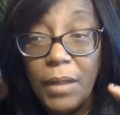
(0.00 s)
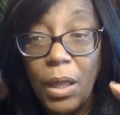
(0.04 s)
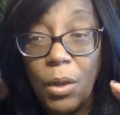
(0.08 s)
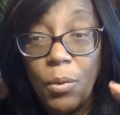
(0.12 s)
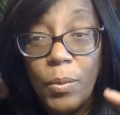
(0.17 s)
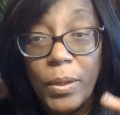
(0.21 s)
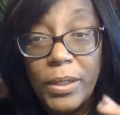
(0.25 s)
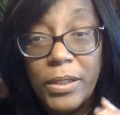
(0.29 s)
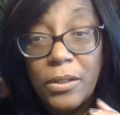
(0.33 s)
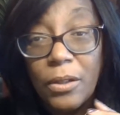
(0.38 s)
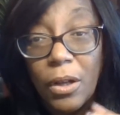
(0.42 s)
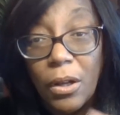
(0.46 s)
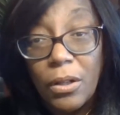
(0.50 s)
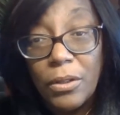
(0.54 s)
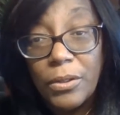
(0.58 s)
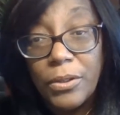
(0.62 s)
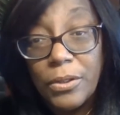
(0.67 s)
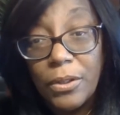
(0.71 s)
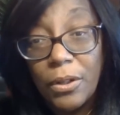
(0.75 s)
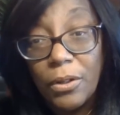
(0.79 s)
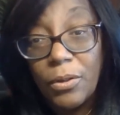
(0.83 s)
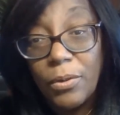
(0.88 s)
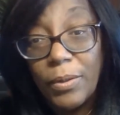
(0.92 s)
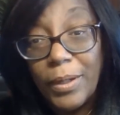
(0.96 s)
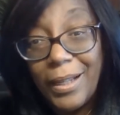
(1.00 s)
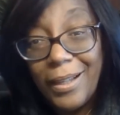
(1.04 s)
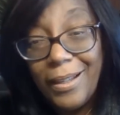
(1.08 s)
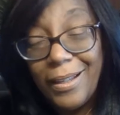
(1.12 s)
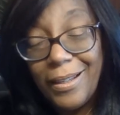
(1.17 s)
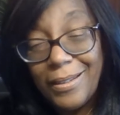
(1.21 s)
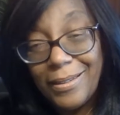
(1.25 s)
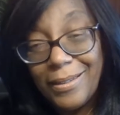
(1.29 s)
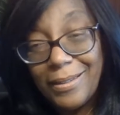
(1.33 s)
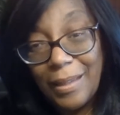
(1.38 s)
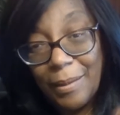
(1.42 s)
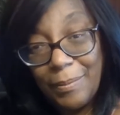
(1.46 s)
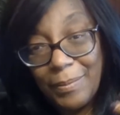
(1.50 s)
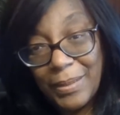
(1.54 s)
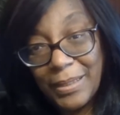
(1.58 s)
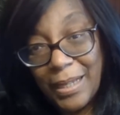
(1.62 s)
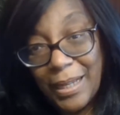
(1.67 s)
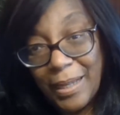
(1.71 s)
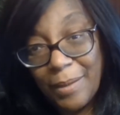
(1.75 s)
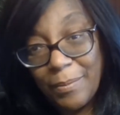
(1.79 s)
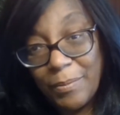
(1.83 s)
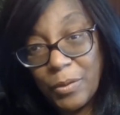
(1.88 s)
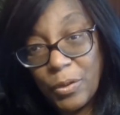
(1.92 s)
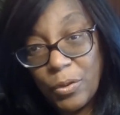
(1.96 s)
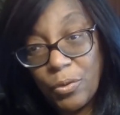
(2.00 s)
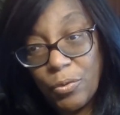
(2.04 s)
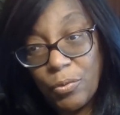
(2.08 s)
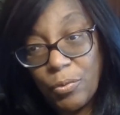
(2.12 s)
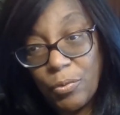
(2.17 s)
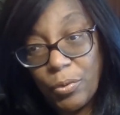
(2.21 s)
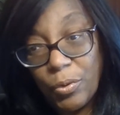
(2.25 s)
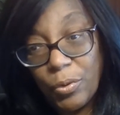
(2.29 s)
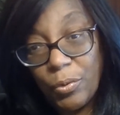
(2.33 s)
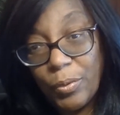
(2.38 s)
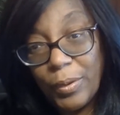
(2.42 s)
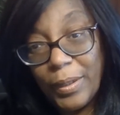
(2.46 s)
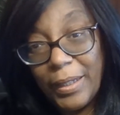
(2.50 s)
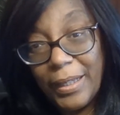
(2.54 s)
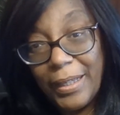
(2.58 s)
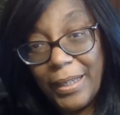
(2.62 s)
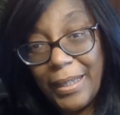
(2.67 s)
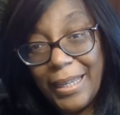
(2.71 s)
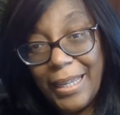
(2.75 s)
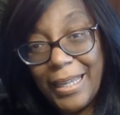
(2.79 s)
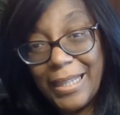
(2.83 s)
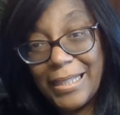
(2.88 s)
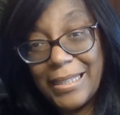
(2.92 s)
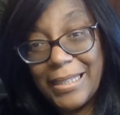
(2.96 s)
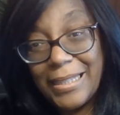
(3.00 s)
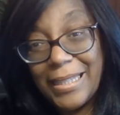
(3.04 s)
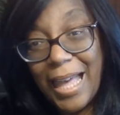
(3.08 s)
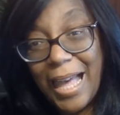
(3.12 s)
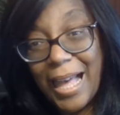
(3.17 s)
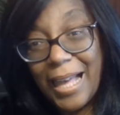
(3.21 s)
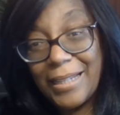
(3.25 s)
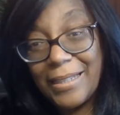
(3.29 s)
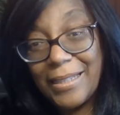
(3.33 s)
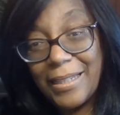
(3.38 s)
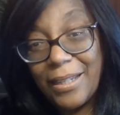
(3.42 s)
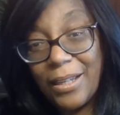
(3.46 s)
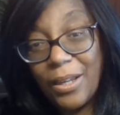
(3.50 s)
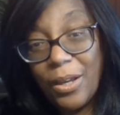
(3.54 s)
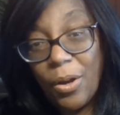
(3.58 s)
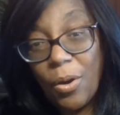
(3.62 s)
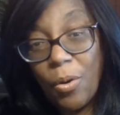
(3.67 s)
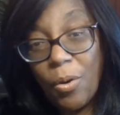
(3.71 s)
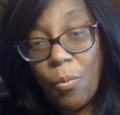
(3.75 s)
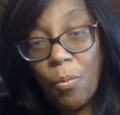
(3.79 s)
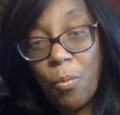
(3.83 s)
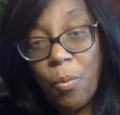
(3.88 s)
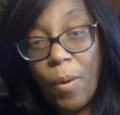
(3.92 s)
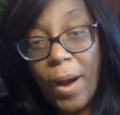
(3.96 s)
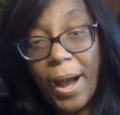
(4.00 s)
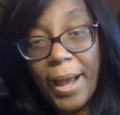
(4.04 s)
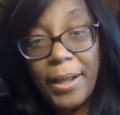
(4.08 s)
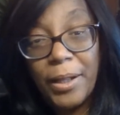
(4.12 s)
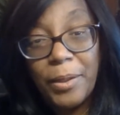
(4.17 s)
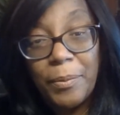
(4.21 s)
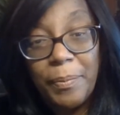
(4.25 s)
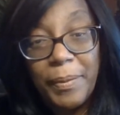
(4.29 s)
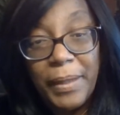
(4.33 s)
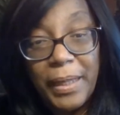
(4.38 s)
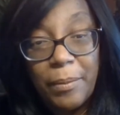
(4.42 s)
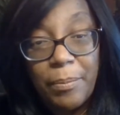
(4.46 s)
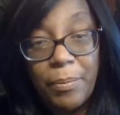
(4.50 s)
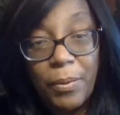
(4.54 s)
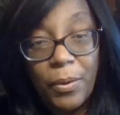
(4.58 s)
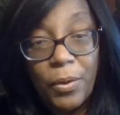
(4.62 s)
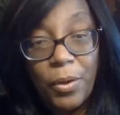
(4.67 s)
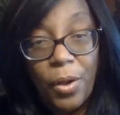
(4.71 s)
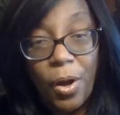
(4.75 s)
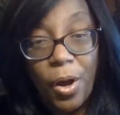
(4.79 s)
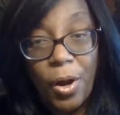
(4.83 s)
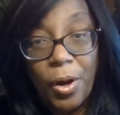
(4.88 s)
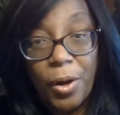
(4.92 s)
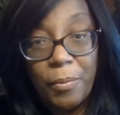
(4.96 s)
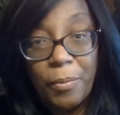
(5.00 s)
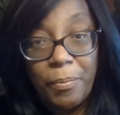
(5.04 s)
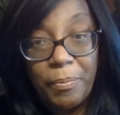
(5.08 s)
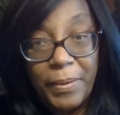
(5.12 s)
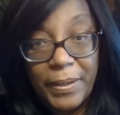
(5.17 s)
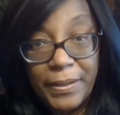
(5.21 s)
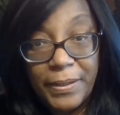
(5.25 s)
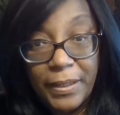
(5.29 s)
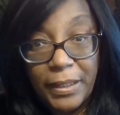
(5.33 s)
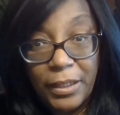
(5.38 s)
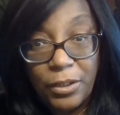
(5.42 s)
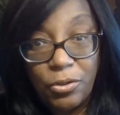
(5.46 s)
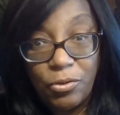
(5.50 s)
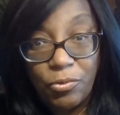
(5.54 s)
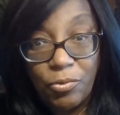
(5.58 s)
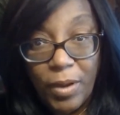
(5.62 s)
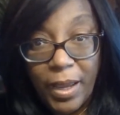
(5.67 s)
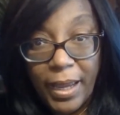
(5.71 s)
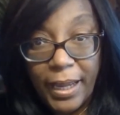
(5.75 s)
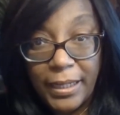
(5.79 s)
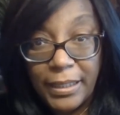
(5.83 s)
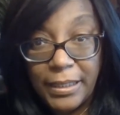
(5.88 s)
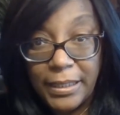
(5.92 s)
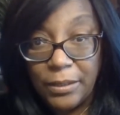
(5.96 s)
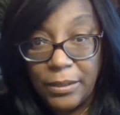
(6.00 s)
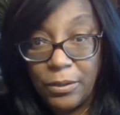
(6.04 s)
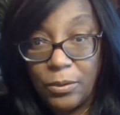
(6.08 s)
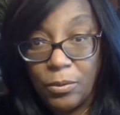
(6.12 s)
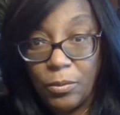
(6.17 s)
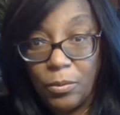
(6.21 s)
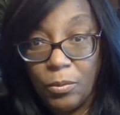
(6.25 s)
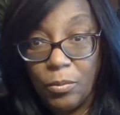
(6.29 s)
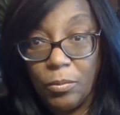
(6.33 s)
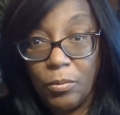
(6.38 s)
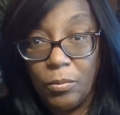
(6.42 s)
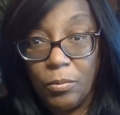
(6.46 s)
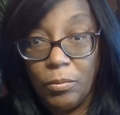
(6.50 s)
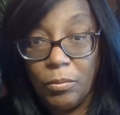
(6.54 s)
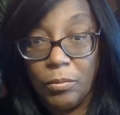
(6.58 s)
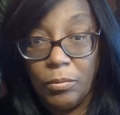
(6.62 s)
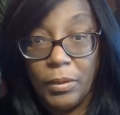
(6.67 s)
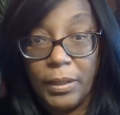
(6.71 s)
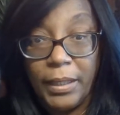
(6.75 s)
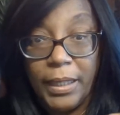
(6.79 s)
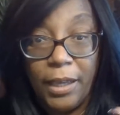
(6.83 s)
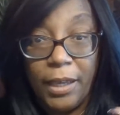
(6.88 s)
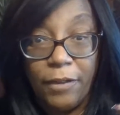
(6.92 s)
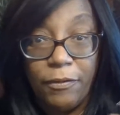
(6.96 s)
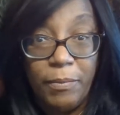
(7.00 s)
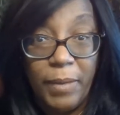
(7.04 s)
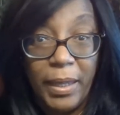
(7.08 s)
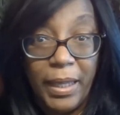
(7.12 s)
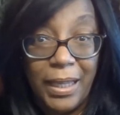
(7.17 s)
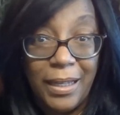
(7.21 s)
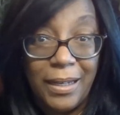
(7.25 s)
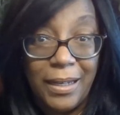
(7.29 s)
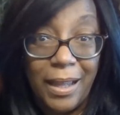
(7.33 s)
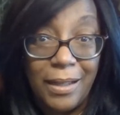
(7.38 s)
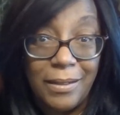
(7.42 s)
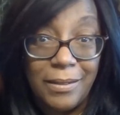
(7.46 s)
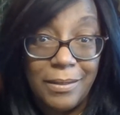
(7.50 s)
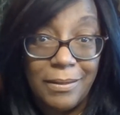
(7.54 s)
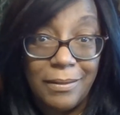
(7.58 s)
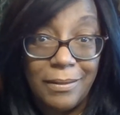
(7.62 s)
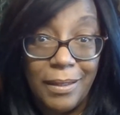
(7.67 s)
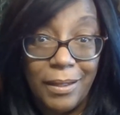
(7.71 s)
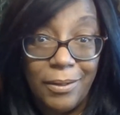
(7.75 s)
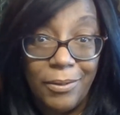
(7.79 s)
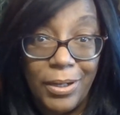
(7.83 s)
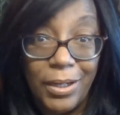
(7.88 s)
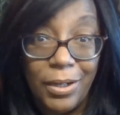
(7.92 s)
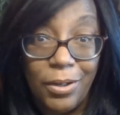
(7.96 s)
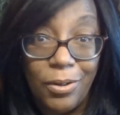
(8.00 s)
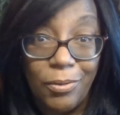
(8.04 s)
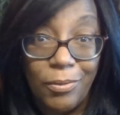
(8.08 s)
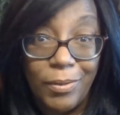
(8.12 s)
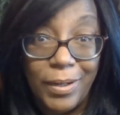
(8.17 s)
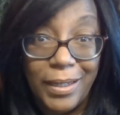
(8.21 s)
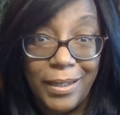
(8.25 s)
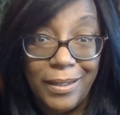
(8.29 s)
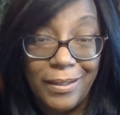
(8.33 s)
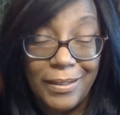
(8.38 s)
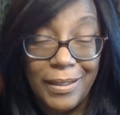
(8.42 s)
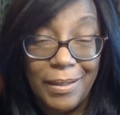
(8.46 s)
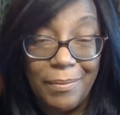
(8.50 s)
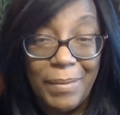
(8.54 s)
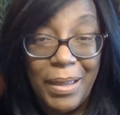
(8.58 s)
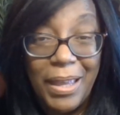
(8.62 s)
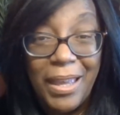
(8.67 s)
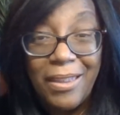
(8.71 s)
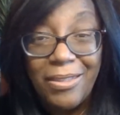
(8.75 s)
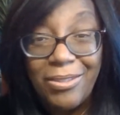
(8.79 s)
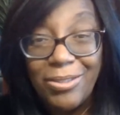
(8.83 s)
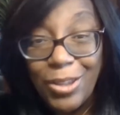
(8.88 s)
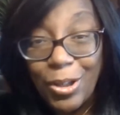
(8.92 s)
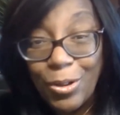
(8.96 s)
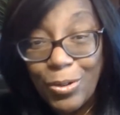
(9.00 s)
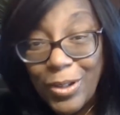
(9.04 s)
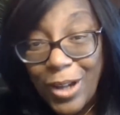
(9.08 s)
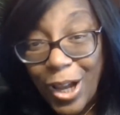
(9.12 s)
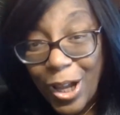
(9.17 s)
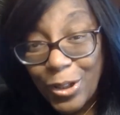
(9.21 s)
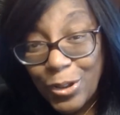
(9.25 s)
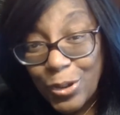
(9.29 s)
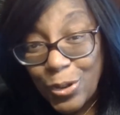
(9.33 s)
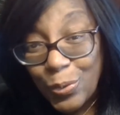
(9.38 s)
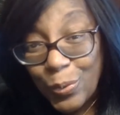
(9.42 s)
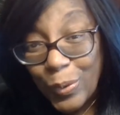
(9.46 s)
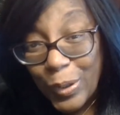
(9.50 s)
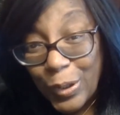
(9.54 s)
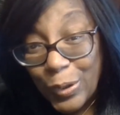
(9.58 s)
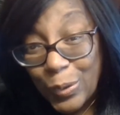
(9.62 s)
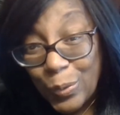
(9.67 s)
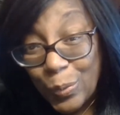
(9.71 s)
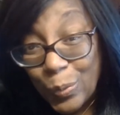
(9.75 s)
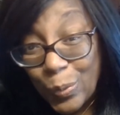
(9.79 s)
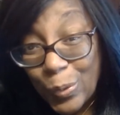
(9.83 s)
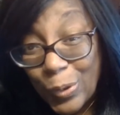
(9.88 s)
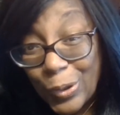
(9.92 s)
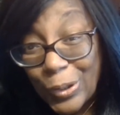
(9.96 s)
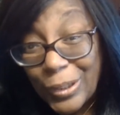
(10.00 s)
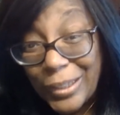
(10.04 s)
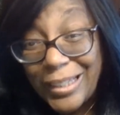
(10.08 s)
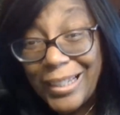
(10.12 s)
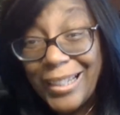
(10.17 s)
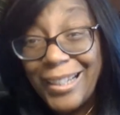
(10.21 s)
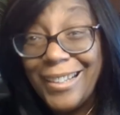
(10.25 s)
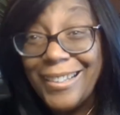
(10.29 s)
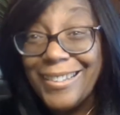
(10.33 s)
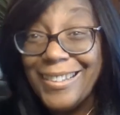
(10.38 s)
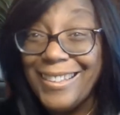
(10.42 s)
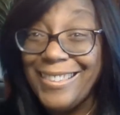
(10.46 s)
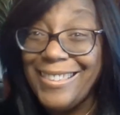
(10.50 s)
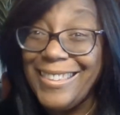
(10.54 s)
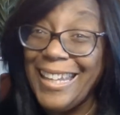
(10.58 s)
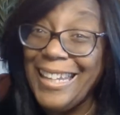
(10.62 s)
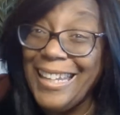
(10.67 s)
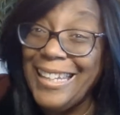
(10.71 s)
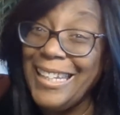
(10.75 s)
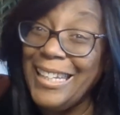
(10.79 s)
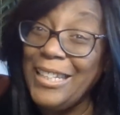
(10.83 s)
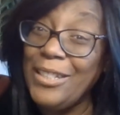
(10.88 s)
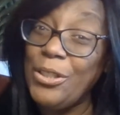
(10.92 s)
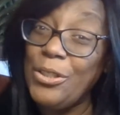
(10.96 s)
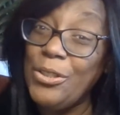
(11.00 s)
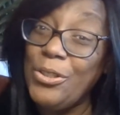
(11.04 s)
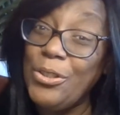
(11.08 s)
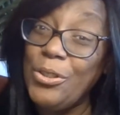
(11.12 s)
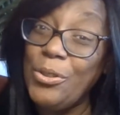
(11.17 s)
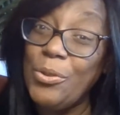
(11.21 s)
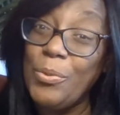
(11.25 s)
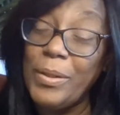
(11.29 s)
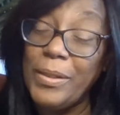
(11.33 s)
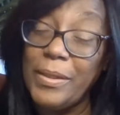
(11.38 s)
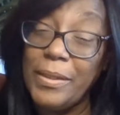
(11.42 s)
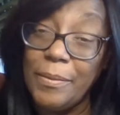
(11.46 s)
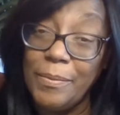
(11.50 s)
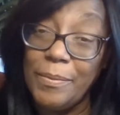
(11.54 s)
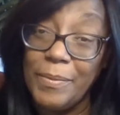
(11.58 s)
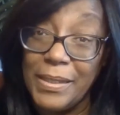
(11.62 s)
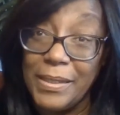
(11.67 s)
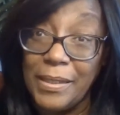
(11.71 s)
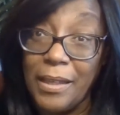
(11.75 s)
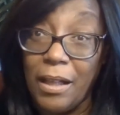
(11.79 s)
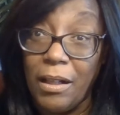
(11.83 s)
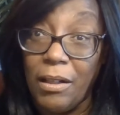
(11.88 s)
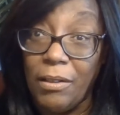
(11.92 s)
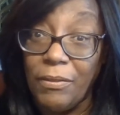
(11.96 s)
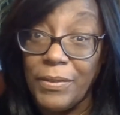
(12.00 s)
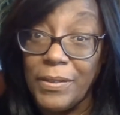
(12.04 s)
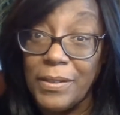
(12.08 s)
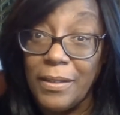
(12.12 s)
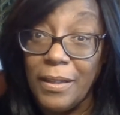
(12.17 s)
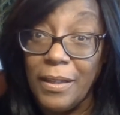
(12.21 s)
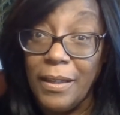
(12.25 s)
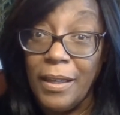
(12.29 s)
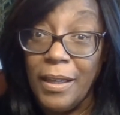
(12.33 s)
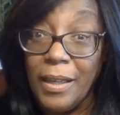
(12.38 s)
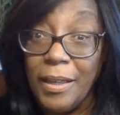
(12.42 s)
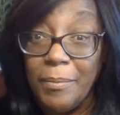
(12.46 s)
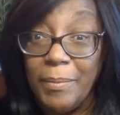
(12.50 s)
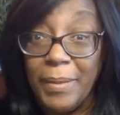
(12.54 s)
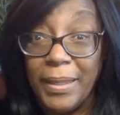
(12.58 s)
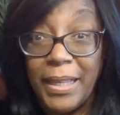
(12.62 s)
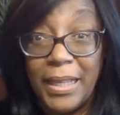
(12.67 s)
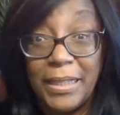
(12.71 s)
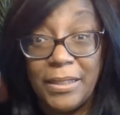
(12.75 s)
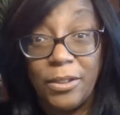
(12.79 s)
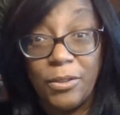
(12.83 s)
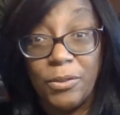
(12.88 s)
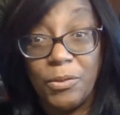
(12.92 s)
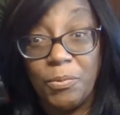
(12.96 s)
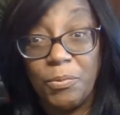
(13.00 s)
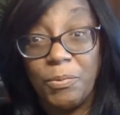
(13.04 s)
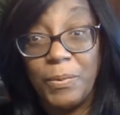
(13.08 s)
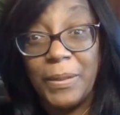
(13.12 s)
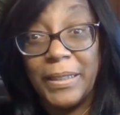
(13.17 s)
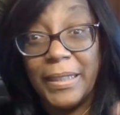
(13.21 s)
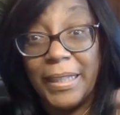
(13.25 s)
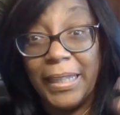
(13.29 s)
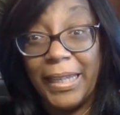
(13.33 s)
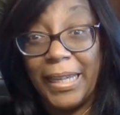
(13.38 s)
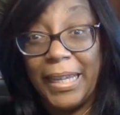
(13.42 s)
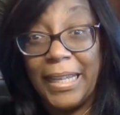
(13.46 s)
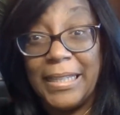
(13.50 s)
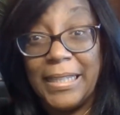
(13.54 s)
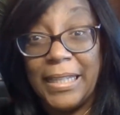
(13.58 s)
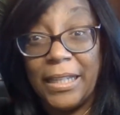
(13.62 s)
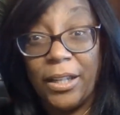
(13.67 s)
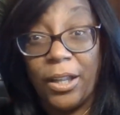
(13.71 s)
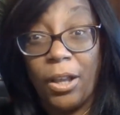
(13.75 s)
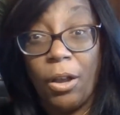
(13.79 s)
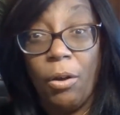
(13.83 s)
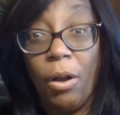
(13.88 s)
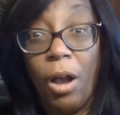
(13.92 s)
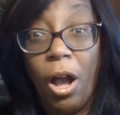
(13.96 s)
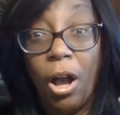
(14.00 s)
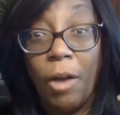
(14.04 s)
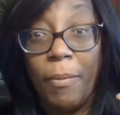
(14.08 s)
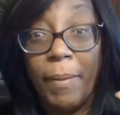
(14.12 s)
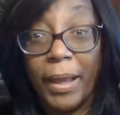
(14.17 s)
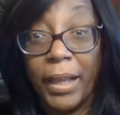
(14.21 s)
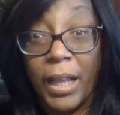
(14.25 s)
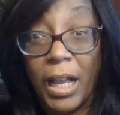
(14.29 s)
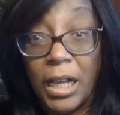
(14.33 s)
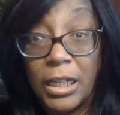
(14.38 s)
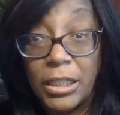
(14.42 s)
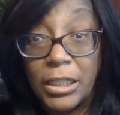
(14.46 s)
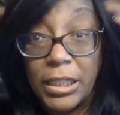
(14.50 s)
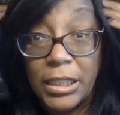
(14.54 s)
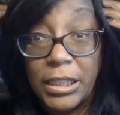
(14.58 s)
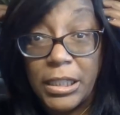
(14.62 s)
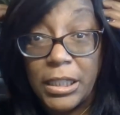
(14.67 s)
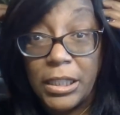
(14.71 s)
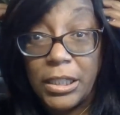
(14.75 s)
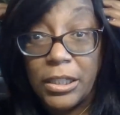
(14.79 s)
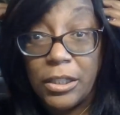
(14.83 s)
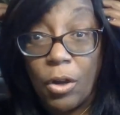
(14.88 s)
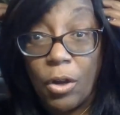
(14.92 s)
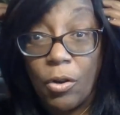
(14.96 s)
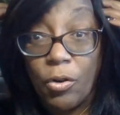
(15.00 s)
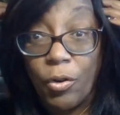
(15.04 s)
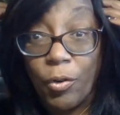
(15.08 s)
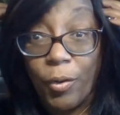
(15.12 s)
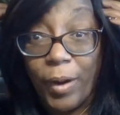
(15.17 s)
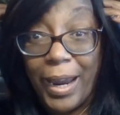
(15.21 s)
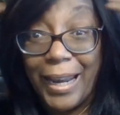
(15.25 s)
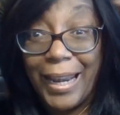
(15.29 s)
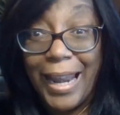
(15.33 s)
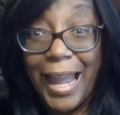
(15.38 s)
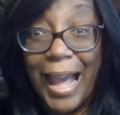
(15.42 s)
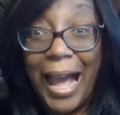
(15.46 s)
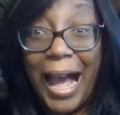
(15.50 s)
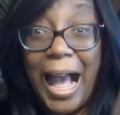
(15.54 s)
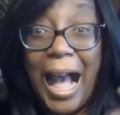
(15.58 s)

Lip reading: What's also sometimes true is that while people are busy trying to give me an ancillary curriculum, they're not doing the work that they need to do with themselves. Because it's really easy to go, oh my gosh, this is so great.